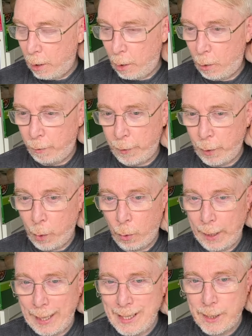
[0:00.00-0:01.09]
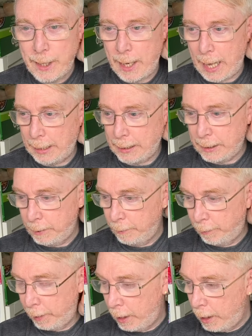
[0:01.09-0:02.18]
of your internet,
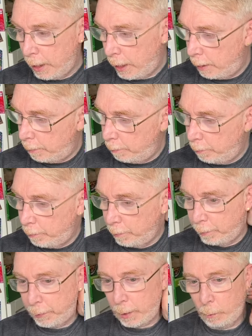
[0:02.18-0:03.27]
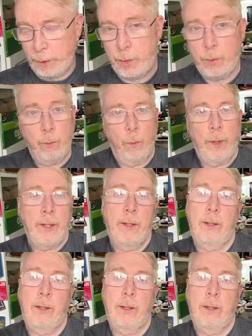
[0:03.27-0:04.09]
um, which we